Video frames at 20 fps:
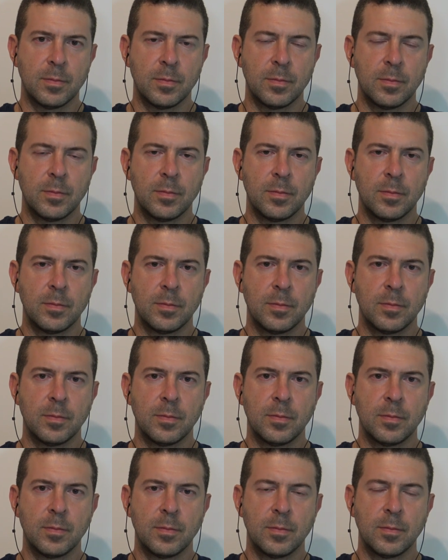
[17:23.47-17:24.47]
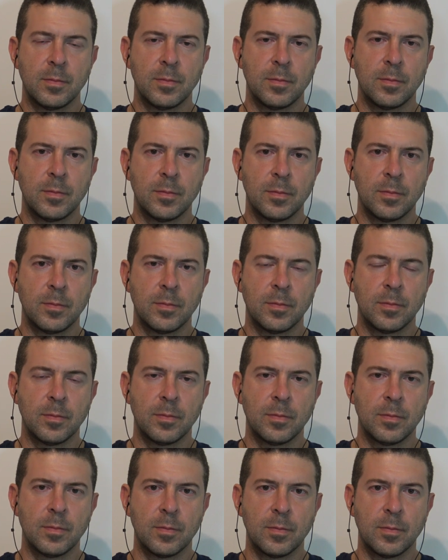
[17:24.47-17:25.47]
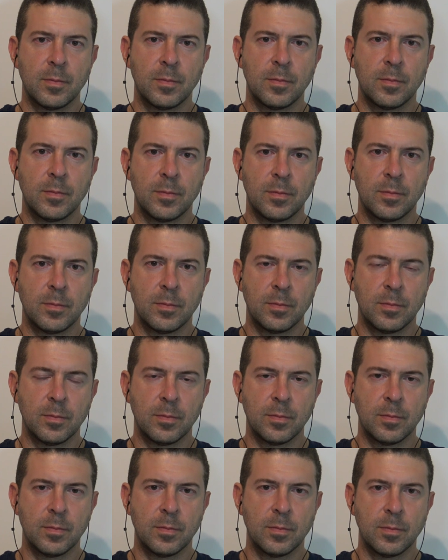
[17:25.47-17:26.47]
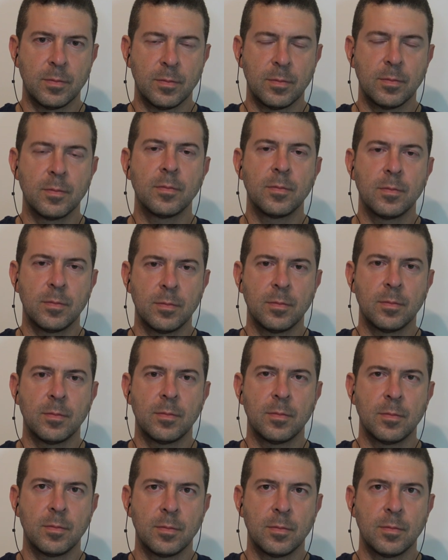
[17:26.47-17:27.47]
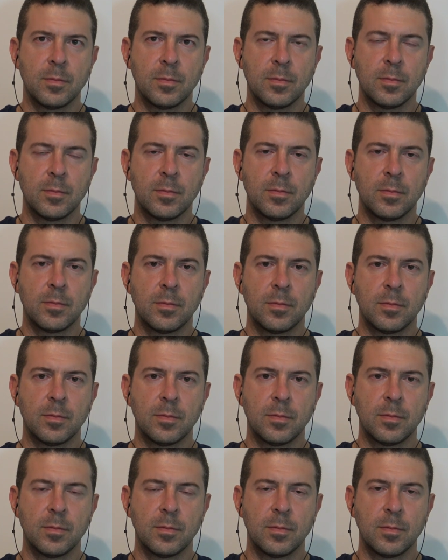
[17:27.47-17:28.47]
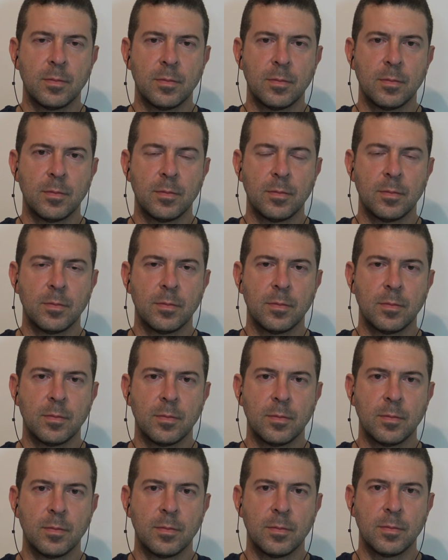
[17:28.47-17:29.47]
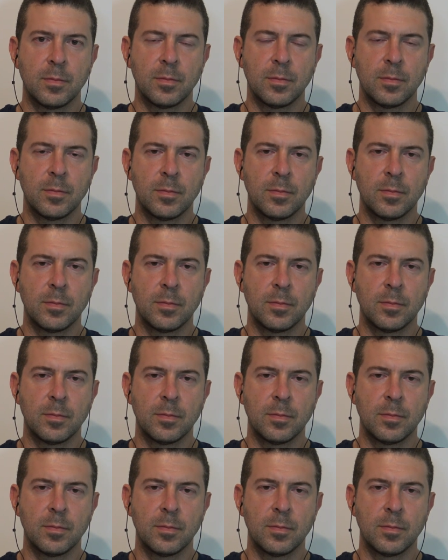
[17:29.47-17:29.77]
This person isn't speaking.